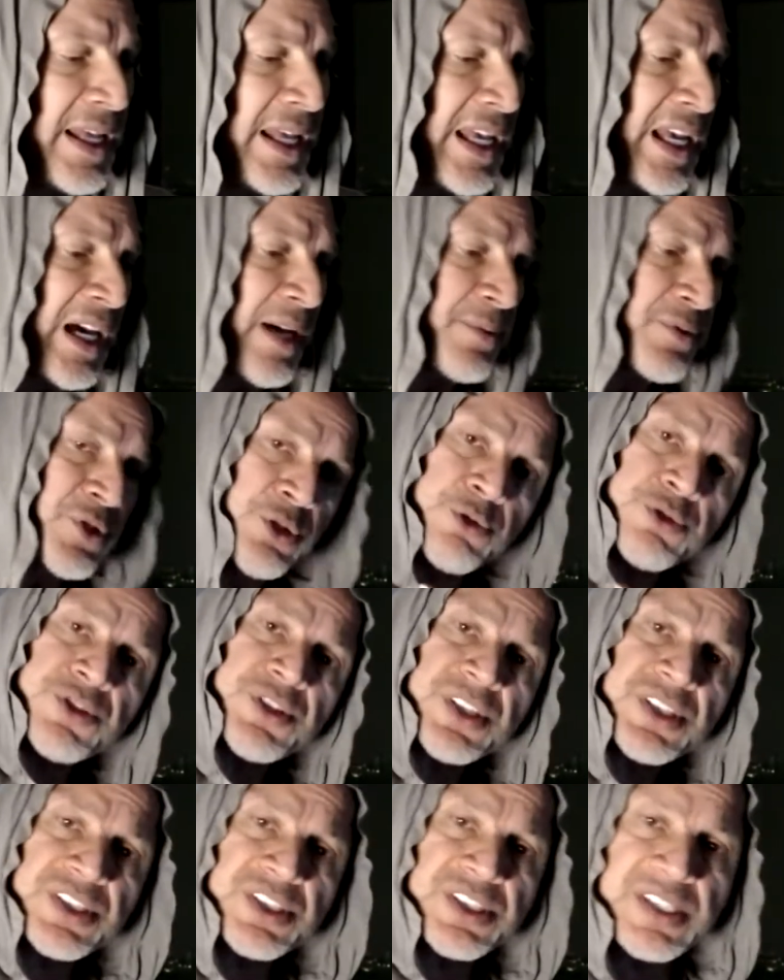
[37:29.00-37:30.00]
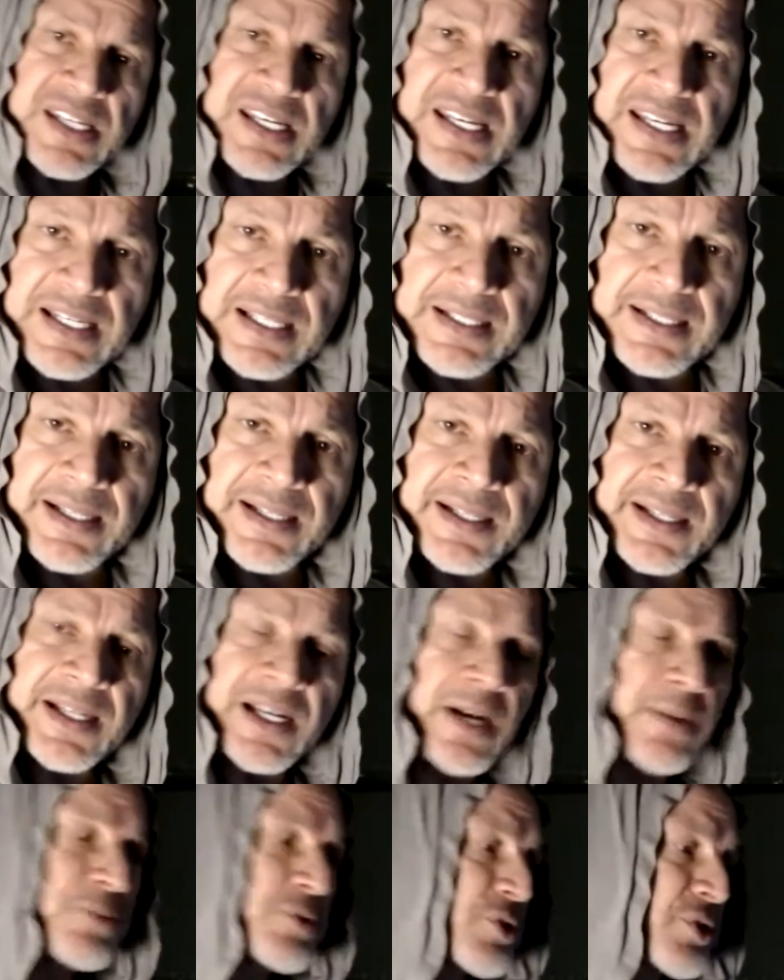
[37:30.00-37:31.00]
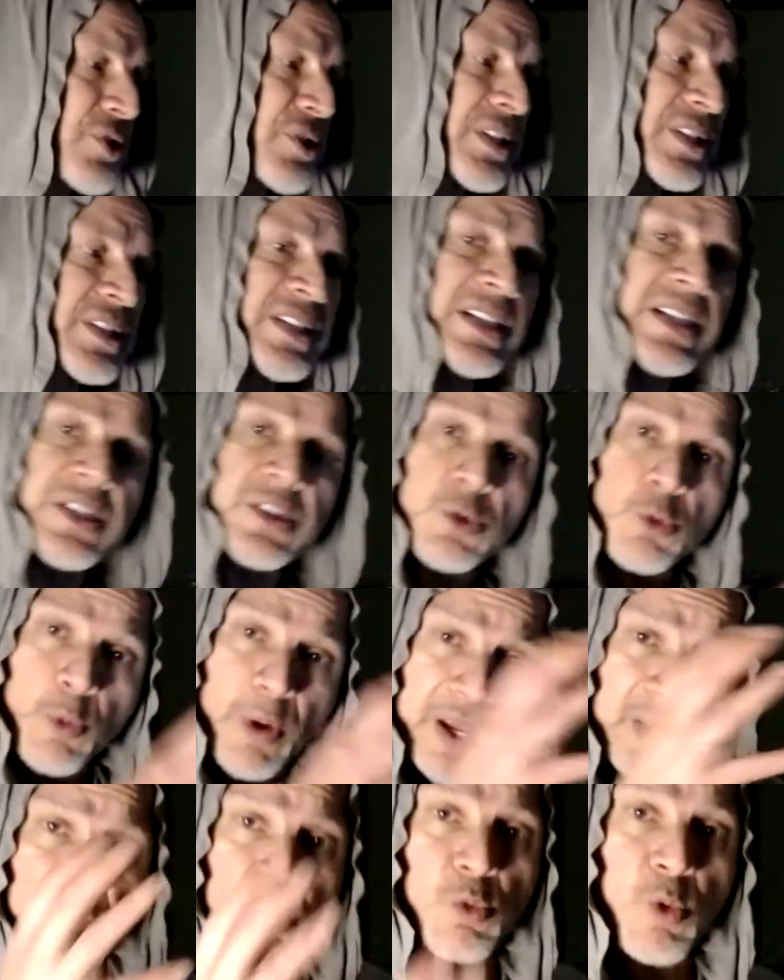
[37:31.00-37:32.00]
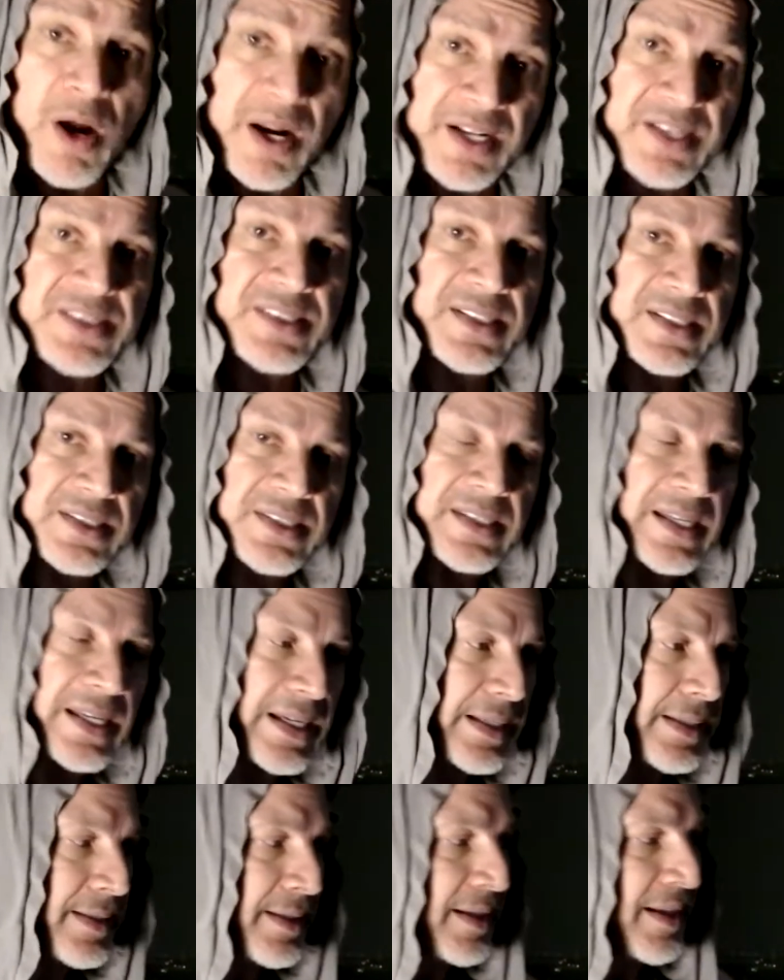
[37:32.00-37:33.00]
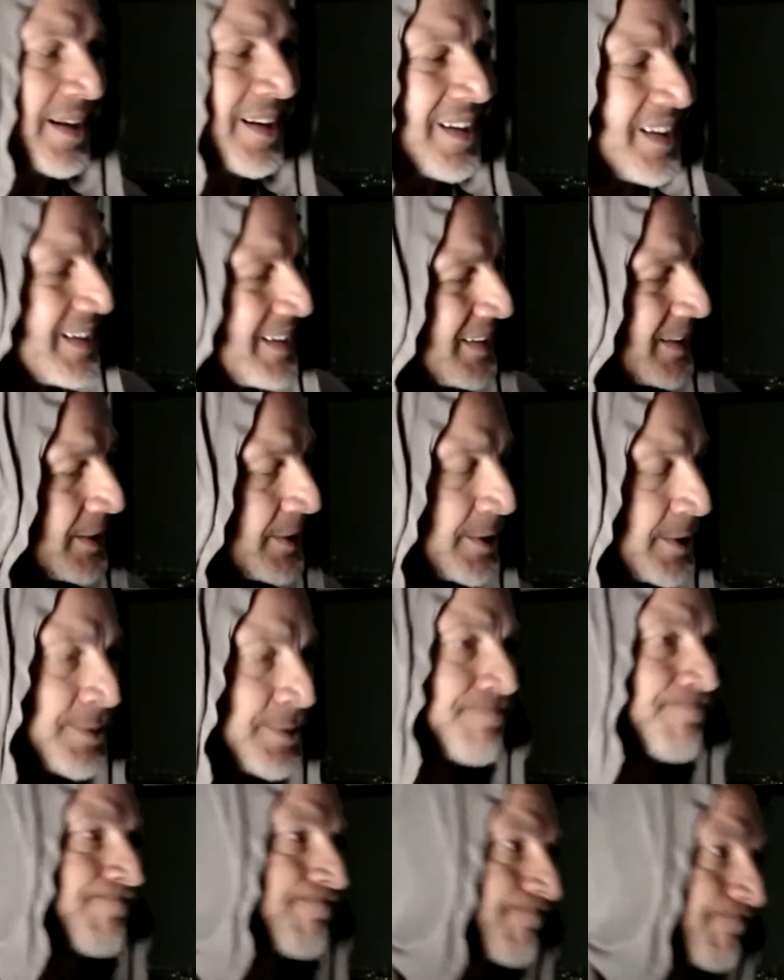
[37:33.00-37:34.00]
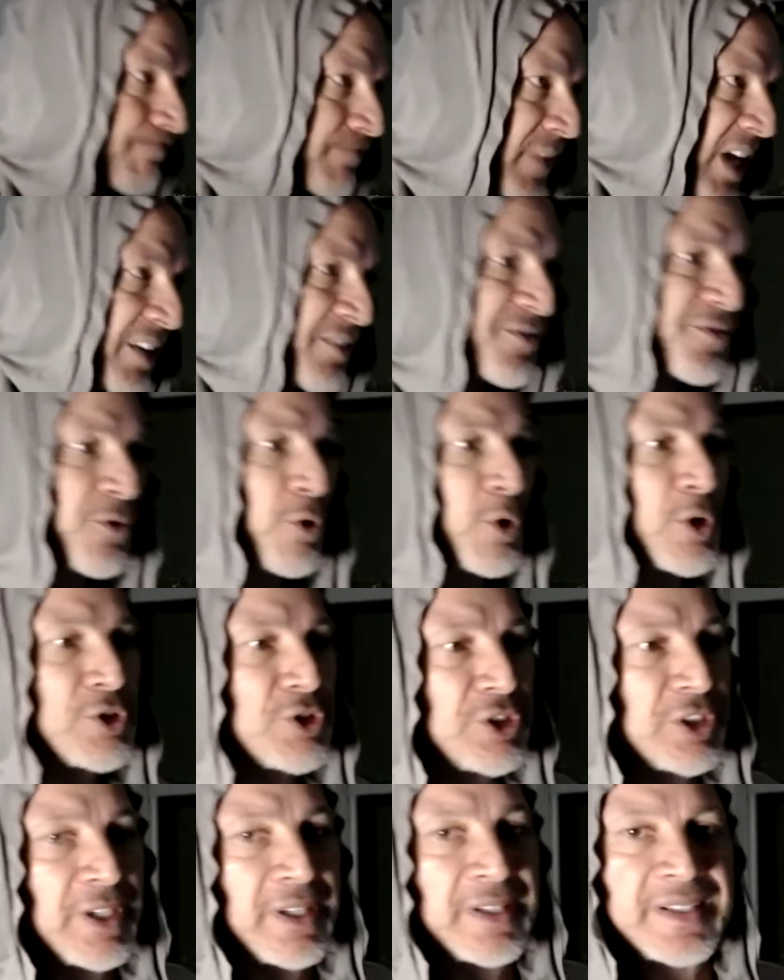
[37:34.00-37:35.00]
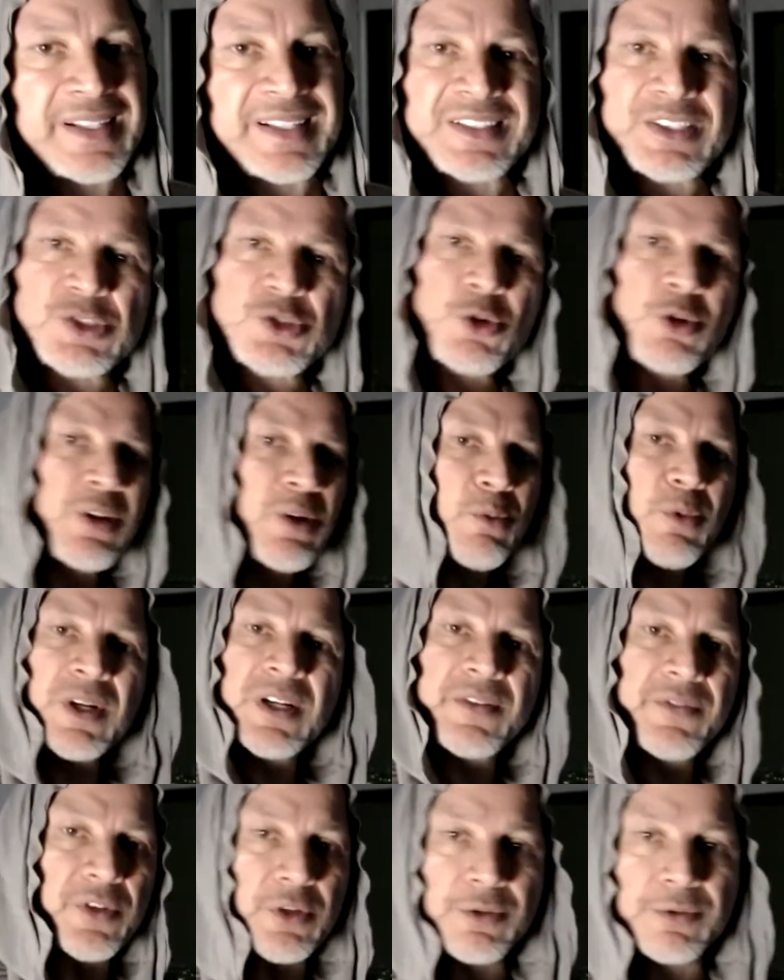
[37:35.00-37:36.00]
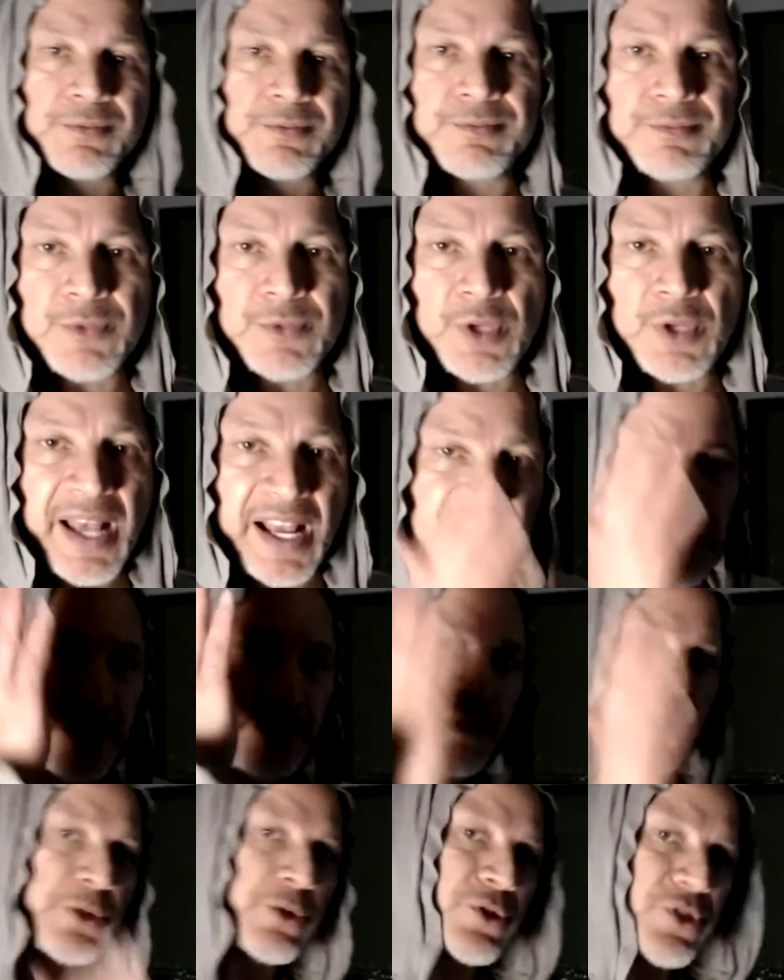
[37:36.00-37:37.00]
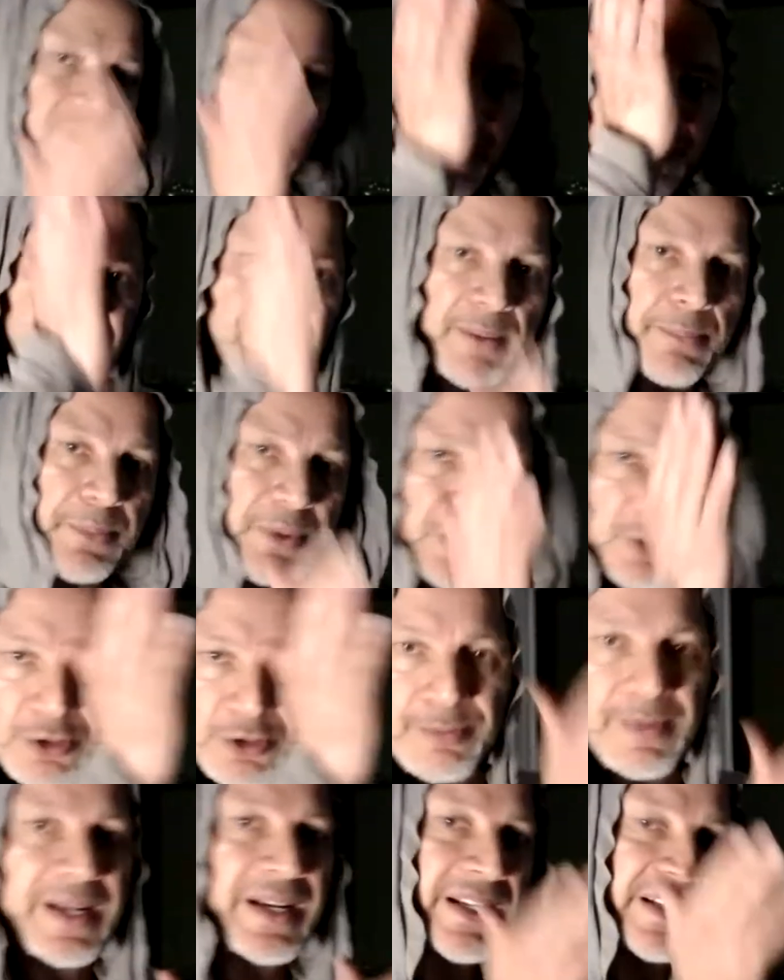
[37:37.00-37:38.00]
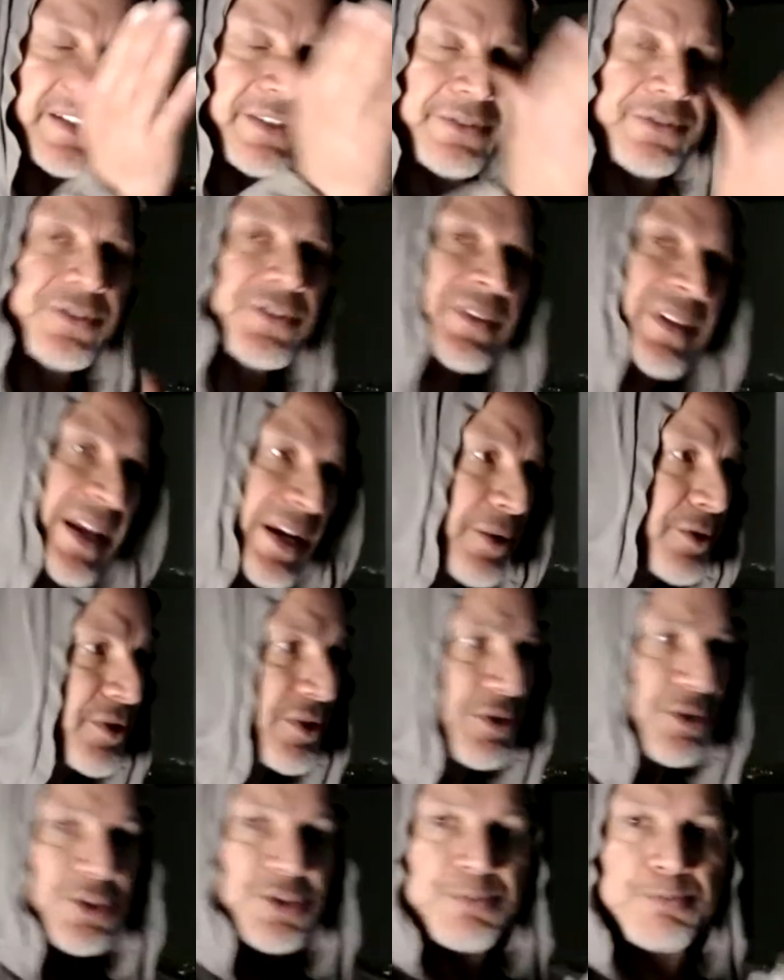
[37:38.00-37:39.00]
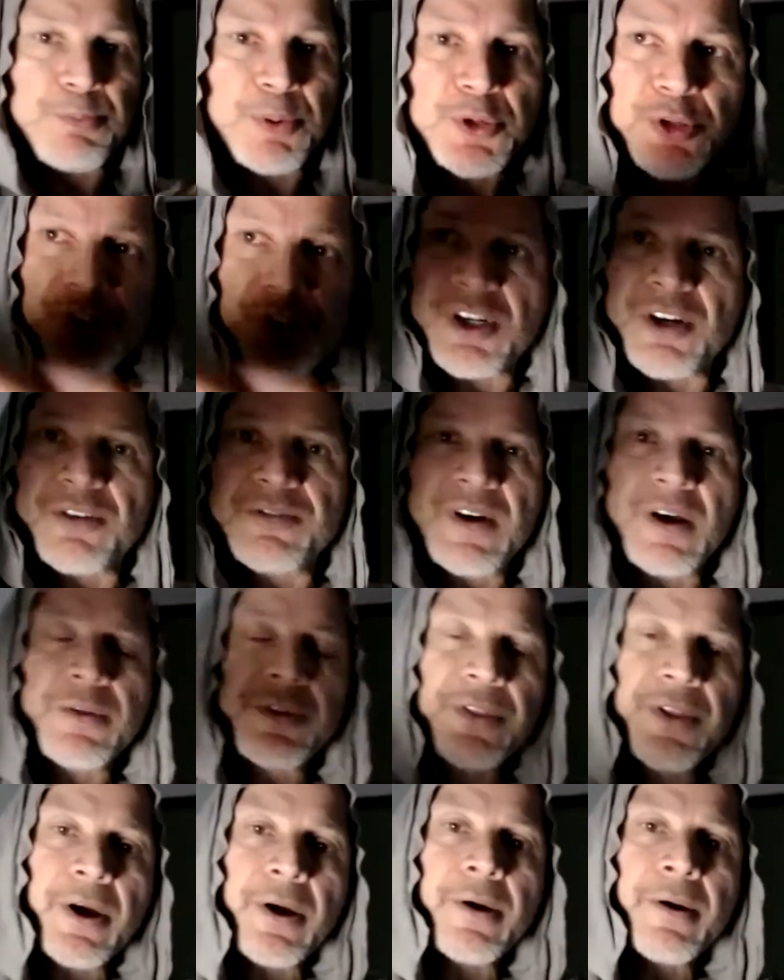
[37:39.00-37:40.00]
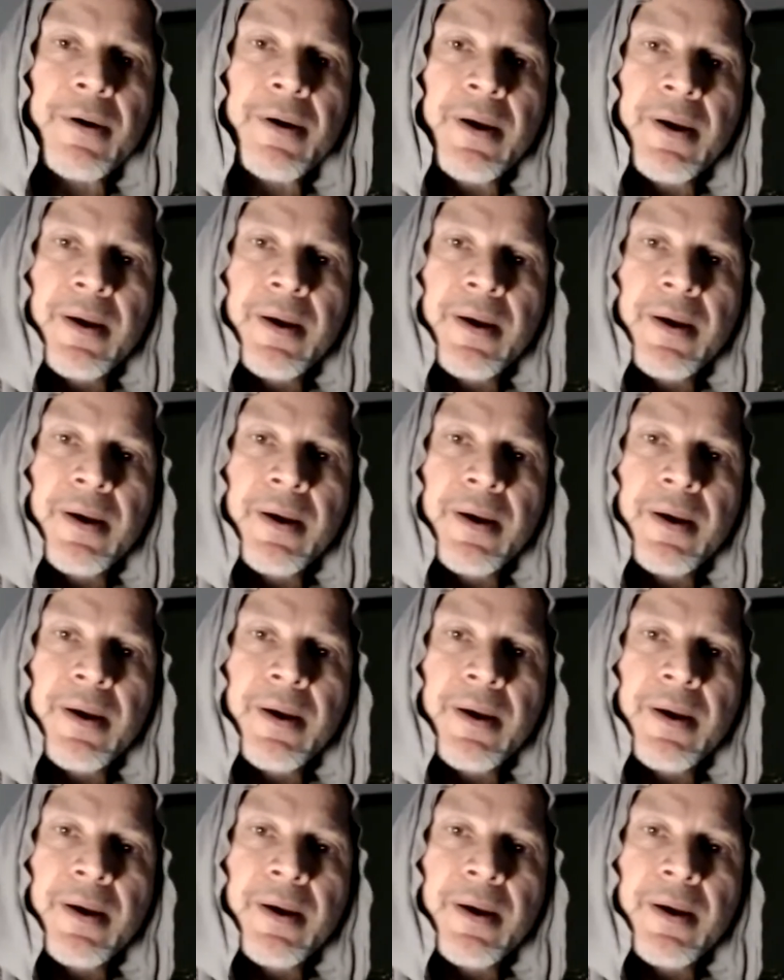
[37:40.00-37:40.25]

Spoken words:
It helps you succeed. It helps you succeed in the way you want to succeed. Unfortunately, there's only one of you. You can't split yourself up into many different layers and just put yourself out there.